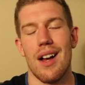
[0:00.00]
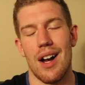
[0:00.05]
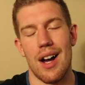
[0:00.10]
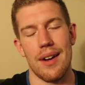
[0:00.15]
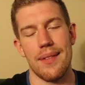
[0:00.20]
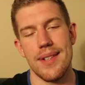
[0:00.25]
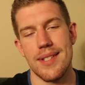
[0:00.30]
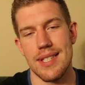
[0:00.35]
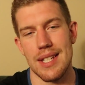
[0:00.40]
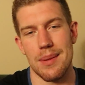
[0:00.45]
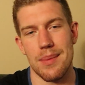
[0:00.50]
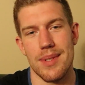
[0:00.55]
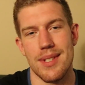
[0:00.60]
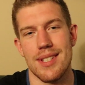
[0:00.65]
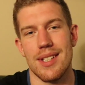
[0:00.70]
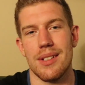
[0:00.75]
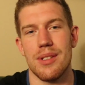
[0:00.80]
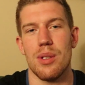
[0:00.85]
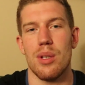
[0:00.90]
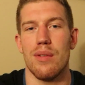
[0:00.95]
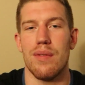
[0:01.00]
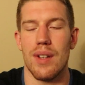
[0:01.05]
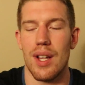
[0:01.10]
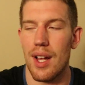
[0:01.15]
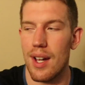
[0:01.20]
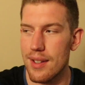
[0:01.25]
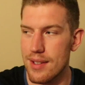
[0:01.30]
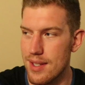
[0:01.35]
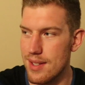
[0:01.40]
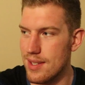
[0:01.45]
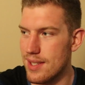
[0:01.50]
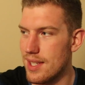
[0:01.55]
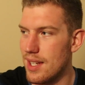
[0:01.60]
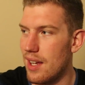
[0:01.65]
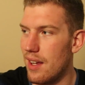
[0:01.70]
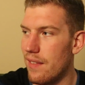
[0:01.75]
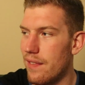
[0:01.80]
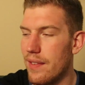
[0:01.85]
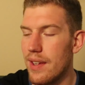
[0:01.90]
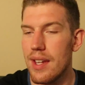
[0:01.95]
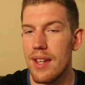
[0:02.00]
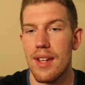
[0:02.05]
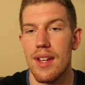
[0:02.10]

Obviously I'm gonna still do the vlogs and stuff.